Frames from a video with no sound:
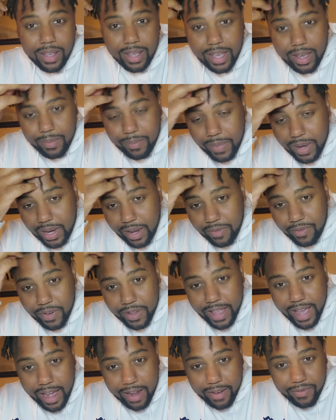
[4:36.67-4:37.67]
get money
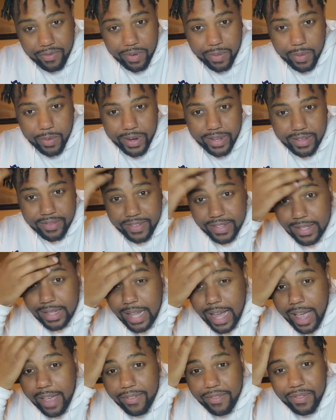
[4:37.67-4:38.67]
for that from the rest of his
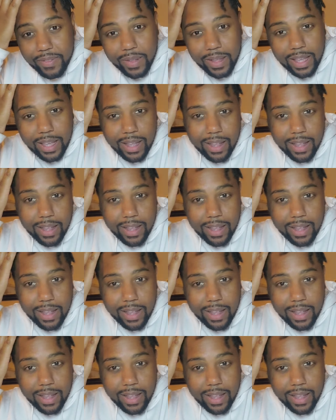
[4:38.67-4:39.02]
life.